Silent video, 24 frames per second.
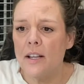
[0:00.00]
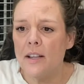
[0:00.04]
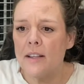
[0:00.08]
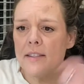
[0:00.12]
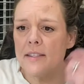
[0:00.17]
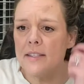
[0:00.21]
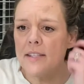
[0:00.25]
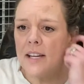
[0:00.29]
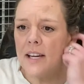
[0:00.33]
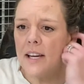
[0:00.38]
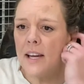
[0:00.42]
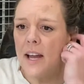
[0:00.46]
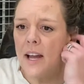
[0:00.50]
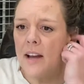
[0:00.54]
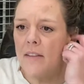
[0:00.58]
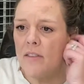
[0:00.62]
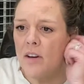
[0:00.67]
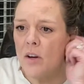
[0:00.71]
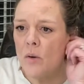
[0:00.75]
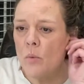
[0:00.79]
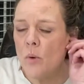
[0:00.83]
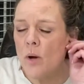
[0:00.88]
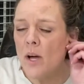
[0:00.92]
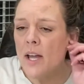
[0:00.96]
and see
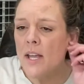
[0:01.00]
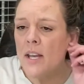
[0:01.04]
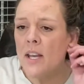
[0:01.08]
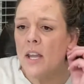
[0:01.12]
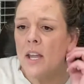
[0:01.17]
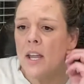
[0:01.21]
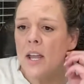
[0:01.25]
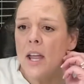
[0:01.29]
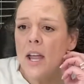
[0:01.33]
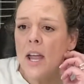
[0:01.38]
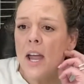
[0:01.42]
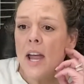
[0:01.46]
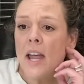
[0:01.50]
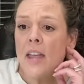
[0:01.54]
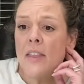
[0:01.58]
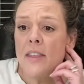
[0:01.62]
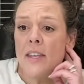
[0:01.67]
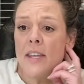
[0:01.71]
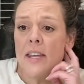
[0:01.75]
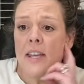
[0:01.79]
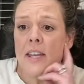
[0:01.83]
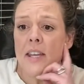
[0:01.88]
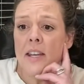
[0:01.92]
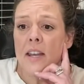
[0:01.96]
everyone. And
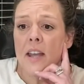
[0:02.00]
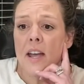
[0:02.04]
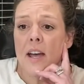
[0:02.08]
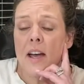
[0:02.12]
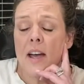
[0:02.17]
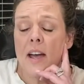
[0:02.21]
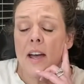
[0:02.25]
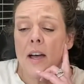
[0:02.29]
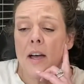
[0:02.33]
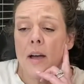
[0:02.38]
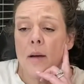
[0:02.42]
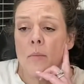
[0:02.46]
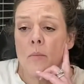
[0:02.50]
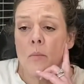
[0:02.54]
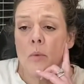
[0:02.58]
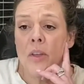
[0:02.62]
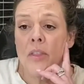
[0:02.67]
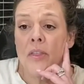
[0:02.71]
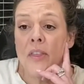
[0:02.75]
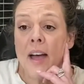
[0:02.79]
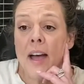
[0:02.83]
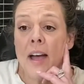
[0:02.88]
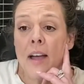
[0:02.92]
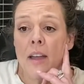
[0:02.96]
then um,
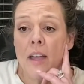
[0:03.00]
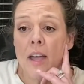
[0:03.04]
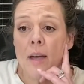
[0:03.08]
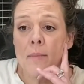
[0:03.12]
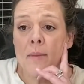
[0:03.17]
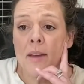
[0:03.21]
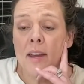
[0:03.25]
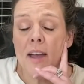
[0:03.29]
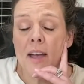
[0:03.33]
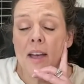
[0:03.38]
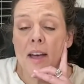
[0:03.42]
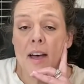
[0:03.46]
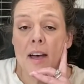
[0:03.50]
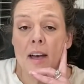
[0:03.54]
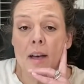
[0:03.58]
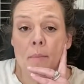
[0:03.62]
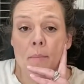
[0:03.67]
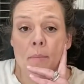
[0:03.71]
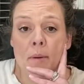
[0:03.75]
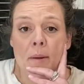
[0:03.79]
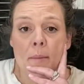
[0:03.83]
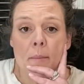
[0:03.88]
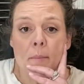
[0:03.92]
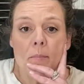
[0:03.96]
with that coming
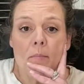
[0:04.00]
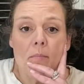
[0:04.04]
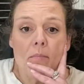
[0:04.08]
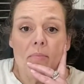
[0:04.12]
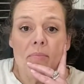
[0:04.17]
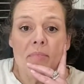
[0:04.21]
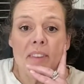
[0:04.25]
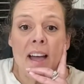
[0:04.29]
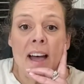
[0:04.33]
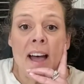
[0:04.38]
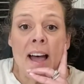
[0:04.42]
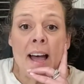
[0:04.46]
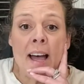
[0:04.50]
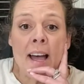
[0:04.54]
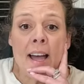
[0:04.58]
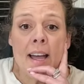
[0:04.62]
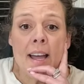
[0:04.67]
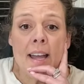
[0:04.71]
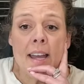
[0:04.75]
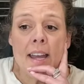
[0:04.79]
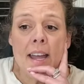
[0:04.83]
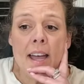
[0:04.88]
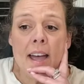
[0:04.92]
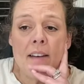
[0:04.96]
up,
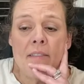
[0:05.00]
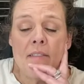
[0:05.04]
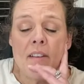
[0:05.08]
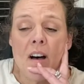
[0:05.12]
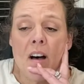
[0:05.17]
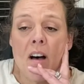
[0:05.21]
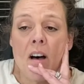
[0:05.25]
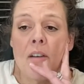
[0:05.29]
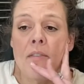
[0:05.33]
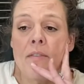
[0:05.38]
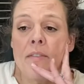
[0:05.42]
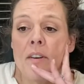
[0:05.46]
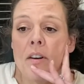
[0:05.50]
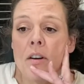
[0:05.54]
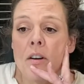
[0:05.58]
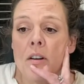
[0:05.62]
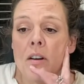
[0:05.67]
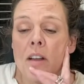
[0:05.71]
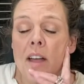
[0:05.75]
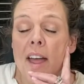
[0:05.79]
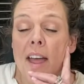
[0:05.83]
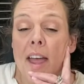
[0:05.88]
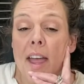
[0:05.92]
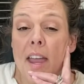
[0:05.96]
I have
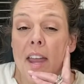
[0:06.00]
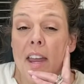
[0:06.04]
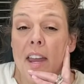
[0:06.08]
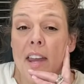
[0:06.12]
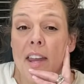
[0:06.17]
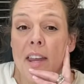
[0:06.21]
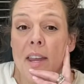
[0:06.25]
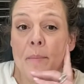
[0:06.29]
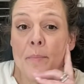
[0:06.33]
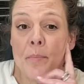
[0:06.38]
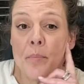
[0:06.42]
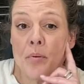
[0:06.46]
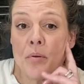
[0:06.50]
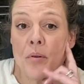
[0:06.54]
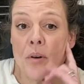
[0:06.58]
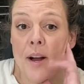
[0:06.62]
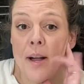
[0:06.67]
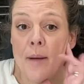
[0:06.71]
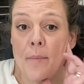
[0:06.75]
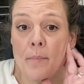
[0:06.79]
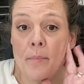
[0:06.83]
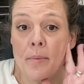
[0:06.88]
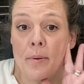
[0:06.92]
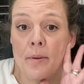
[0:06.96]
offered a
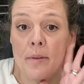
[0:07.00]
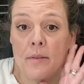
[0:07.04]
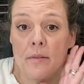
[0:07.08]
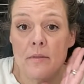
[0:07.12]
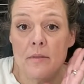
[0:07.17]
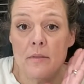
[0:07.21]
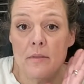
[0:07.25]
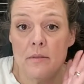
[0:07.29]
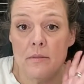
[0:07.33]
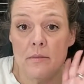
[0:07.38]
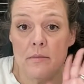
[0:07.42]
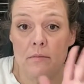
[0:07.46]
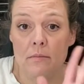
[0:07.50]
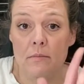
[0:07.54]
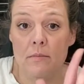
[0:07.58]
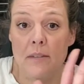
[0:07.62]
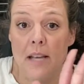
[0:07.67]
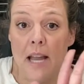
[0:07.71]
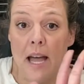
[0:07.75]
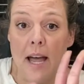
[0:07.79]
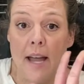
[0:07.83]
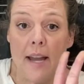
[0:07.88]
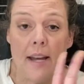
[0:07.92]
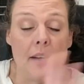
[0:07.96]
prep
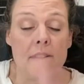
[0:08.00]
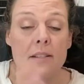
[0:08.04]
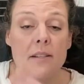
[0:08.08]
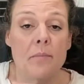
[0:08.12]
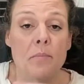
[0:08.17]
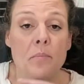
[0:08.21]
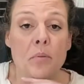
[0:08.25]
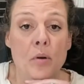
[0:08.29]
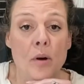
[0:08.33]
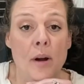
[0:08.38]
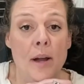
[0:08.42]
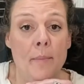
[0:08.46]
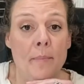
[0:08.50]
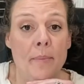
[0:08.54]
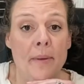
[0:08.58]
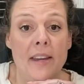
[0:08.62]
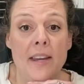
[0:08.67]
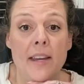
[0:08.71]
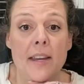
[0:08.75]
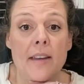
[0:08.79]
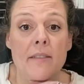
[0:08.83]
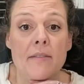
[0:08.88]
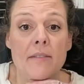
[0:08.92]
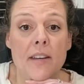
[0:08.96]
night, prep
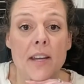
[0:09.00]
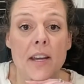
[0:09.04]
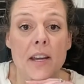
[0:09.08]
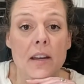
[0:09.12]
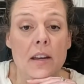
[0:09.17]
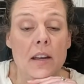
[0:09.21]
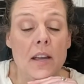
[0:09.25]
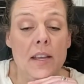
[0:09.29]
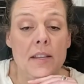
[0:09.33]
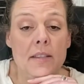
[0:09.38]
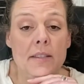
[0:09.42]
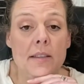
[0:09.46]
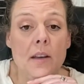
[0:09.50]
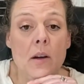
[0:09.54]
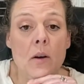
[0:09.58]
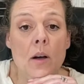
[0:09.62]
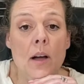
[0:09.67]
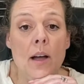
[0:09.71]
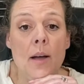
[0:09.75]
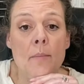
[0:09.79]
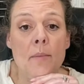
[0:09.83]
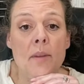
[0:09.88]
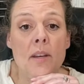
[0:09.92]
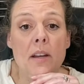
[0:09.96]
evening. And
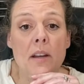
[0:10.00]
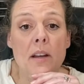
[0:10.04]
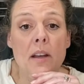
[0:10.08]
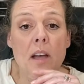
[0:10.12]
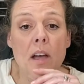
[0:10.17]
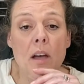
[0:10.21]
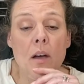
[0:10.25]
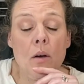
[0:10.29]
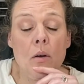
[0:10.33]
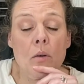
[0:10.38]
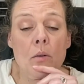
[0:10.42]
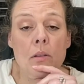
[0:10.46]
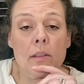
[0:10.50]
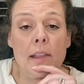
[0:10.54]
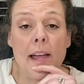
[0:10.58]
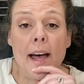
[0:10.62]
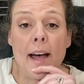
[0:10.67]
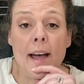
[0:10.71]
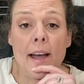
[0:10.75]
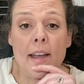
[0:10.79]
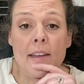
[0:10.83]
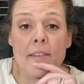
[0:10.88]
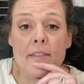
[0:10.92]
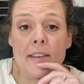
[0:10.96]
so I'm going to go
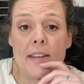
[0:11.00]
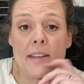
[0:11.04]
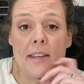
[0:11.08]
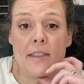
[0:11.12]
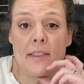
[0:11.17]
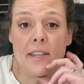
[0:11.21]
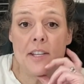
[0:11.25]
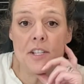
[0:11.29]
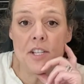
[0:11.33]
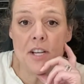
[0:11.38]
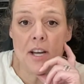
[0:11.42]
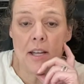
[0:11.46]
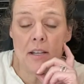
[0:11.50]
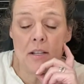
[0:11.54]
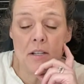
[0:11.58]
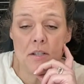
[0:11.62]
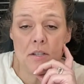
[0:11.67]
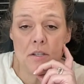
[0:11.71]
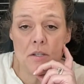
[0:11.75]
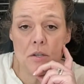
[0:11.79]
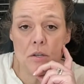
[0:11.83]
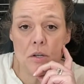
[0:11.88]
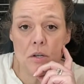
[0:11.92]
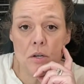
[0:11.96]
live in the
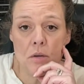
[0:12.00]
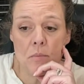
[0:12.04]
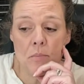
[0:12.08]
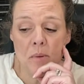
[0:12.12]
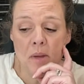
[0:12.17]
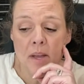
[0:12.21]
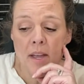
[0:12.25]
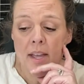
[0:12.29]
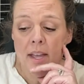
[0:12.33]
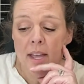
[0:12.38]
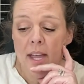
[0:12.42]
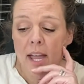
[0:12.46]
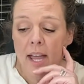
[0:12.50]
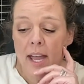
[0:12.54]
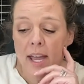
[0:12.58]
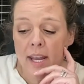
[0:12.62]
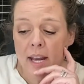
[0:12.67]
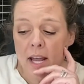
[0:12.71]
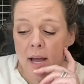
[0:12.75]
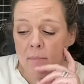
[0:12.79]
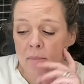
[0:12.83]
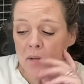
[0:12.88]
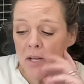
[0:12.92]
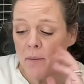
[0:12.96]
challenge group
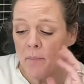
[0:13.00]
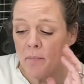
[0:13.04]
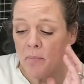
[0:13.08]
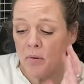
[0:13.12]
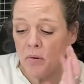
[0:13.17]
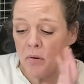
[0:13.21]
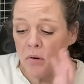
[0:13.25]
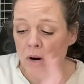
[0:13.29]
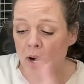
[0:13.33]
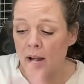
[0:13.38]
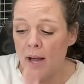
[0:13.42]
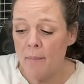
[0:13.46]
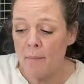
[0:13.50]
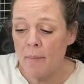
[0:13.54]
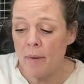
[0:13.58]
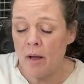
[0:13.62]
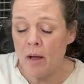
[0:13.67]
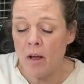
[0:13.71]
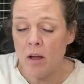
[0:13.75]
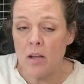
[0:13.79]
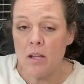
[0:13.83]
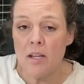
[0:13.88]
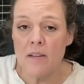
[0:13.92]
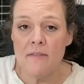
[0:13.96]
and I'm going to prep
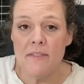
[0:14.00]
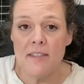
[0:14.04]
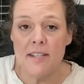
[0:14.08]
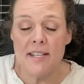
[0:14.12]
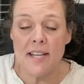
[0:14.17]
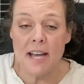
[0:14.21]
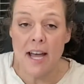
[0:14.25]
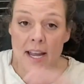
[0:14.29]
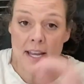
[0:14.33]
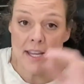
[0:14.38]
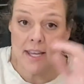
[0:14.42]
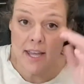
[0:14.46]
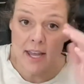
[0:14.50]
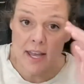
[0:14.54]
all of the die